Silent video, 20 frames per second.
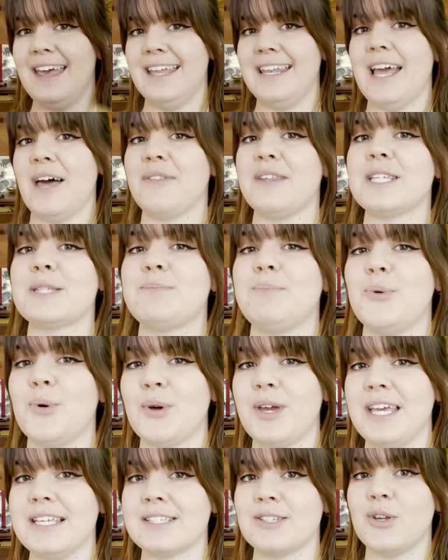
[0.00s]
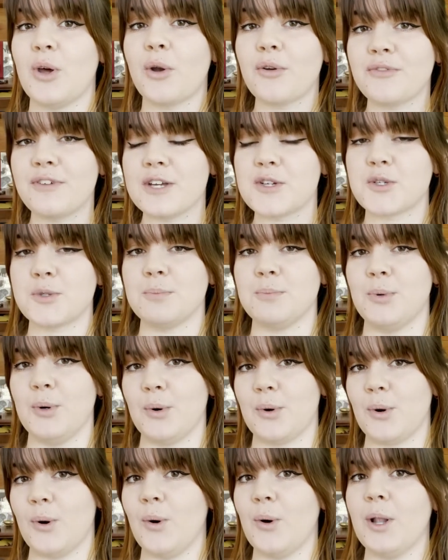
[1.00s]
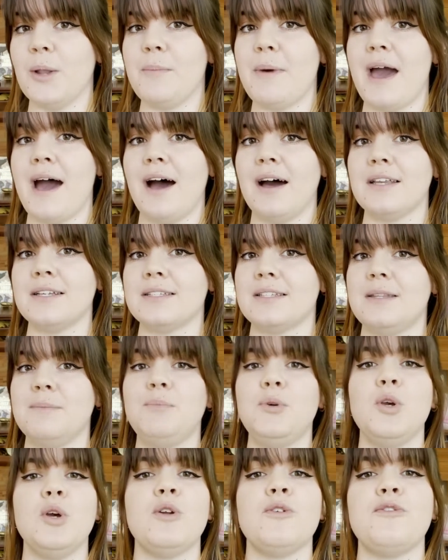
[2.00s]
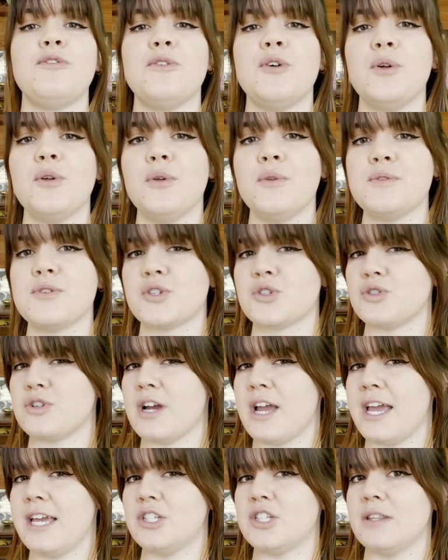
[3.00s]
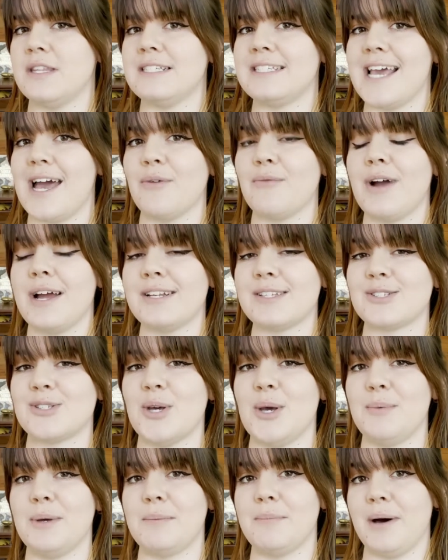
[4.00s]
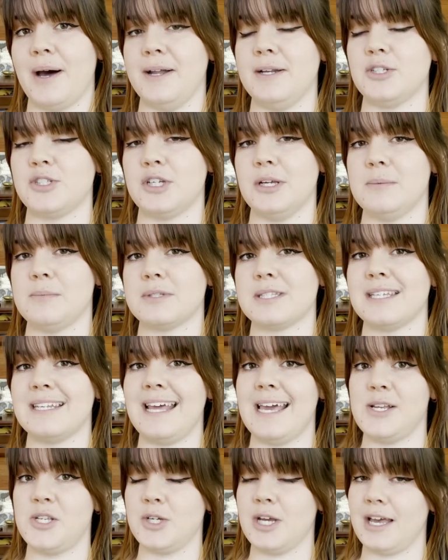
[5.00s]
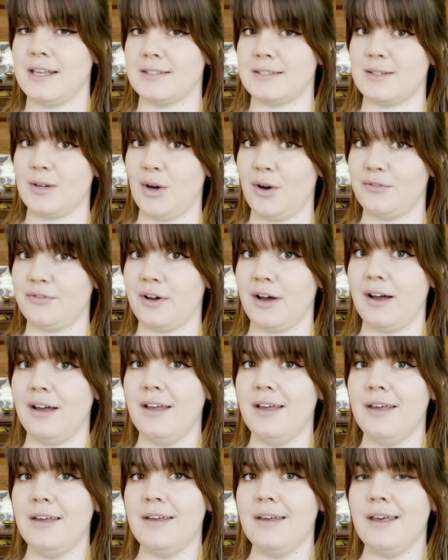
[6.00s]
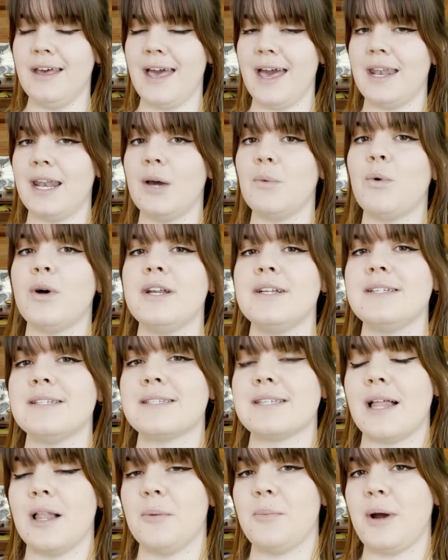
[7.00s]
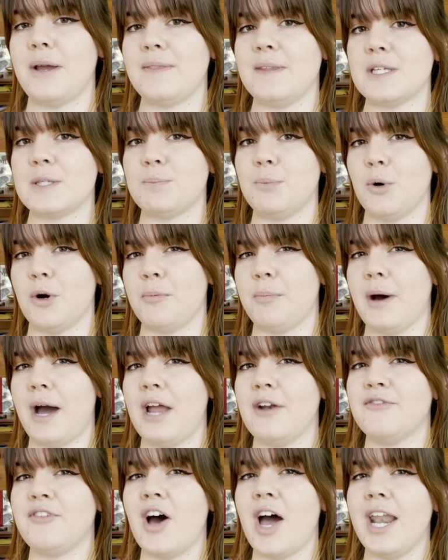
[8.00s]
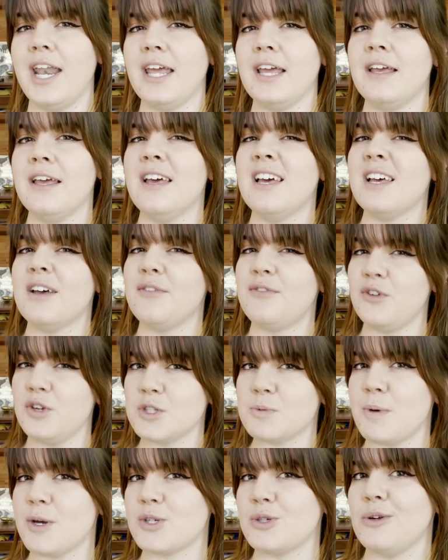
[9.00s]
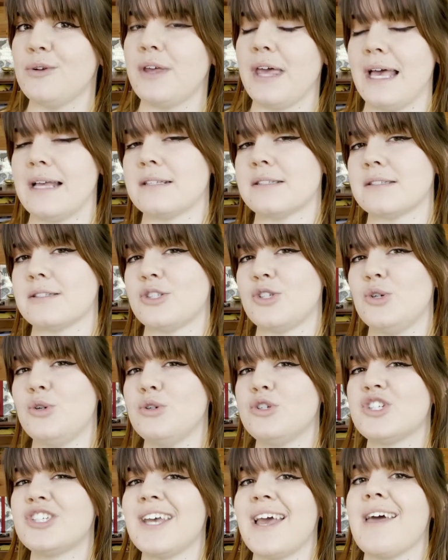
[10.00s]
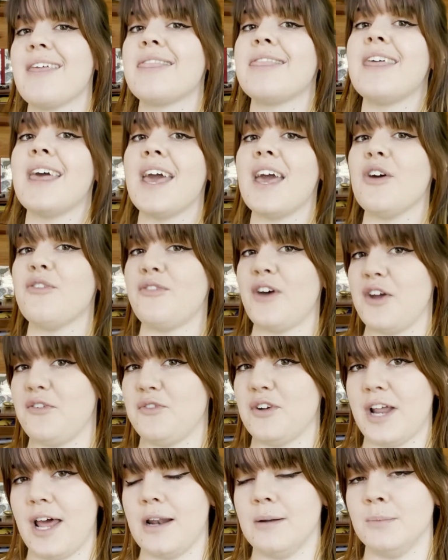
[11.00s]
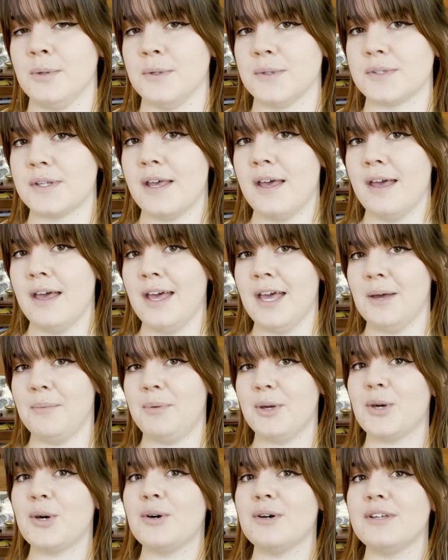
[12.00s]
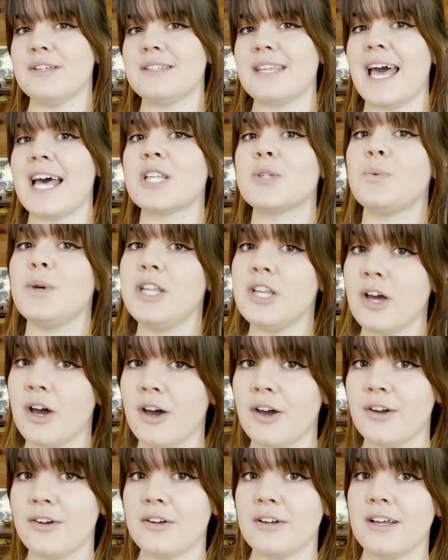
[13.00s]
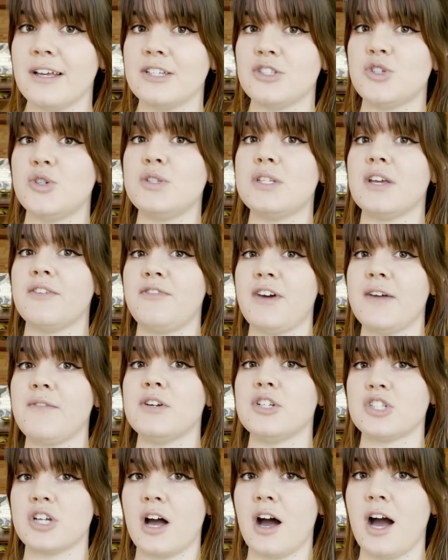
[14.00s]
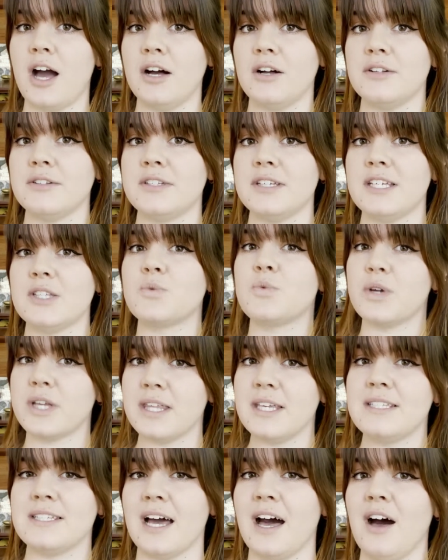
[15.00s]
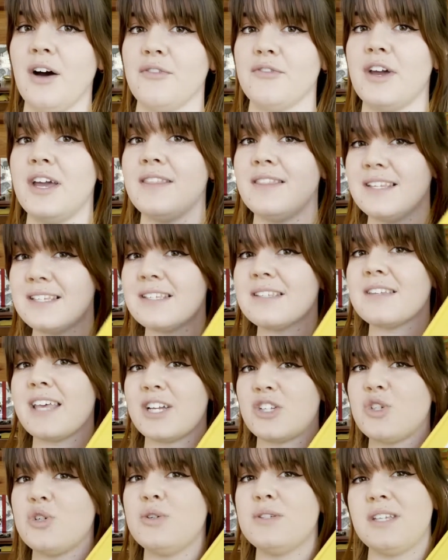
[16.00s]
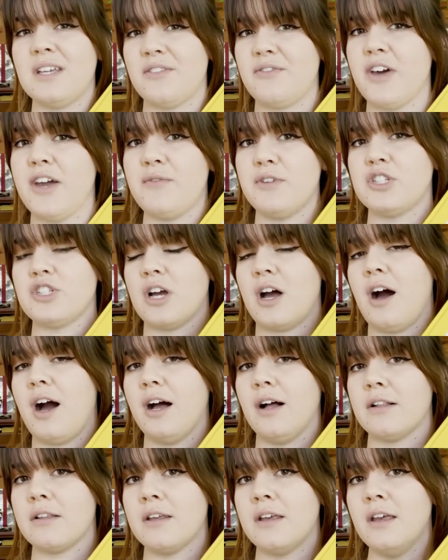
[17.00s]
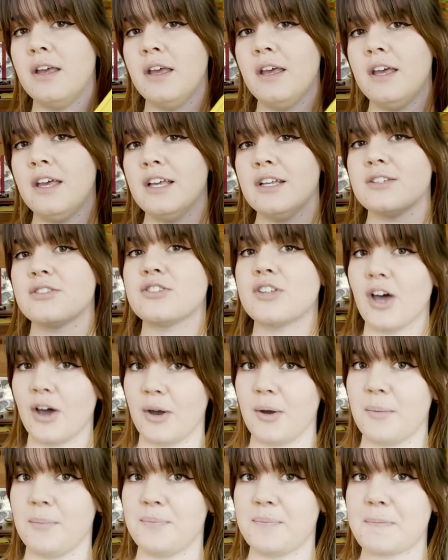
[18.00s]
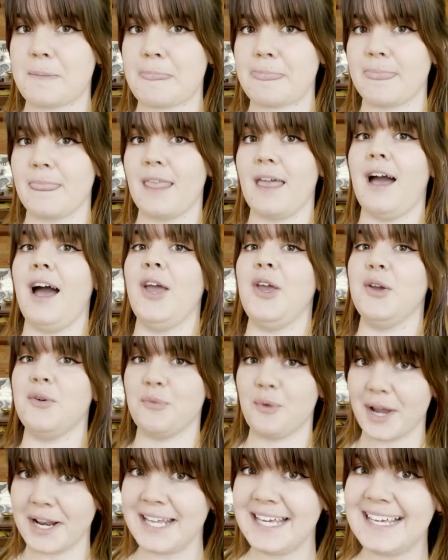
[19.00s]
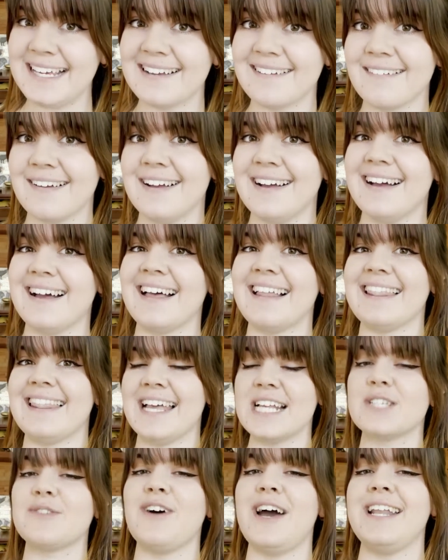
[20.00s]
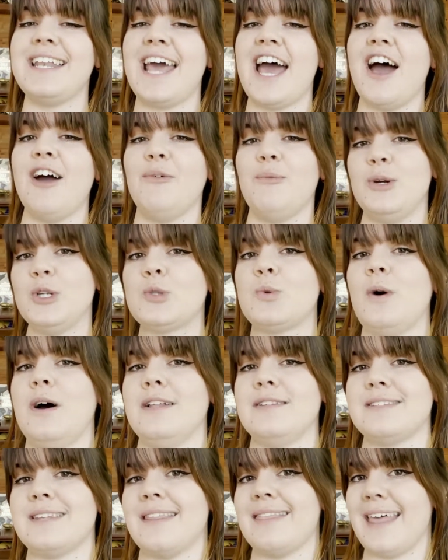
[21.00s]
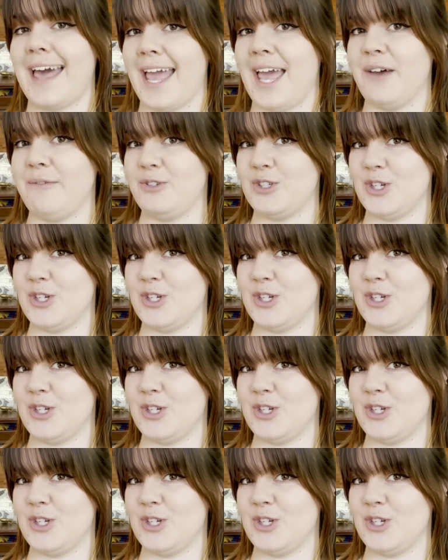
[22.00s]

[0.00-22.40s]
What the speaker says: Now, this book is a non-fiction book all about the beautiful, the strange, and the downright disturbing partnerships that nature has to offer. And I wanted to celebrate this book by inviting a few special guests to share their favourite animals. Because, as we know, choosing a favourite child is really tough, and this is like choosing a favourite child. So, are you ready? Let's find out which ones they have